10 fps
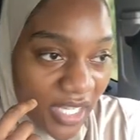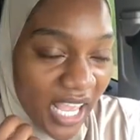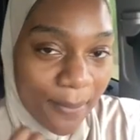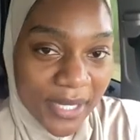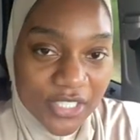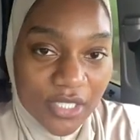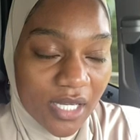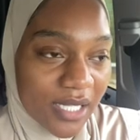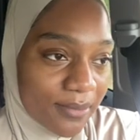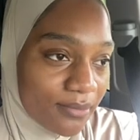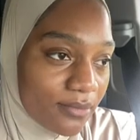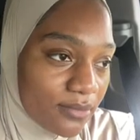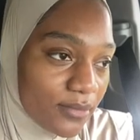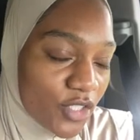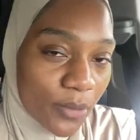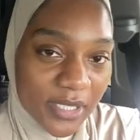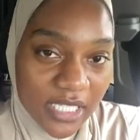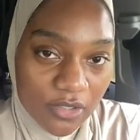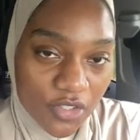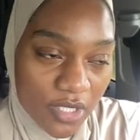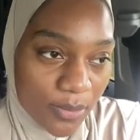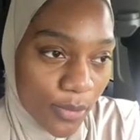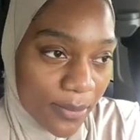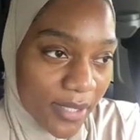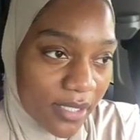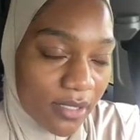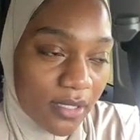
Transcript: at my dermatologist appointment,